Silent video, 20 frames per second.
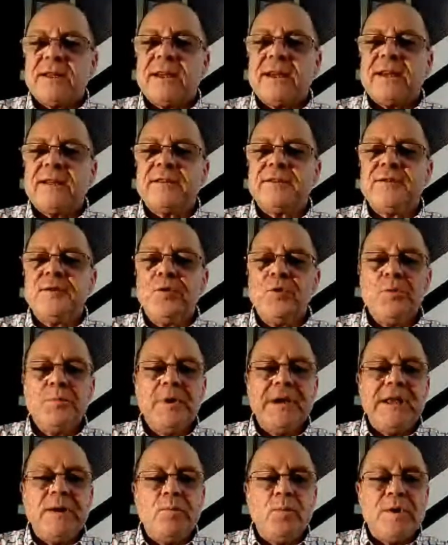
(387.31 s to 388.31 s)
and
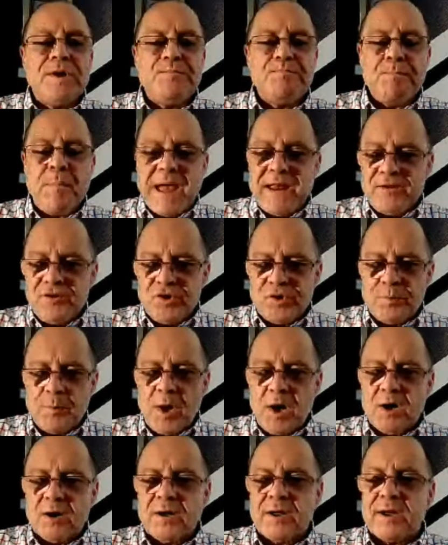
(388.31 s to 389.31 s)
normally we
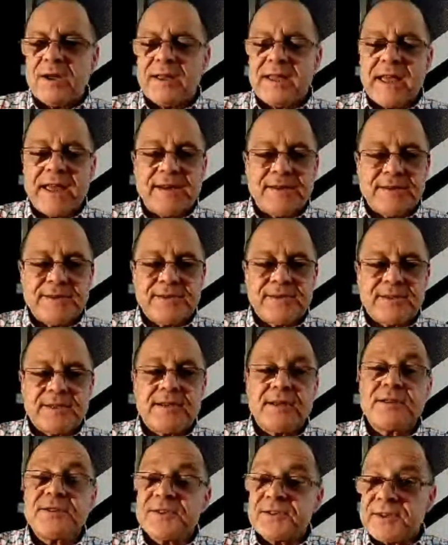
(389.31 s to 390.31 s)
benchmark against
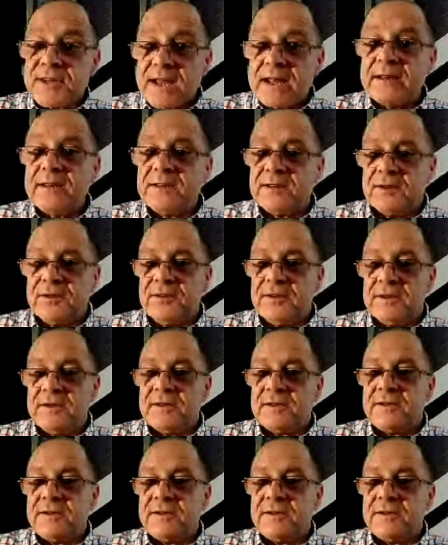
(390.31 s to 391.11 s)
a standard.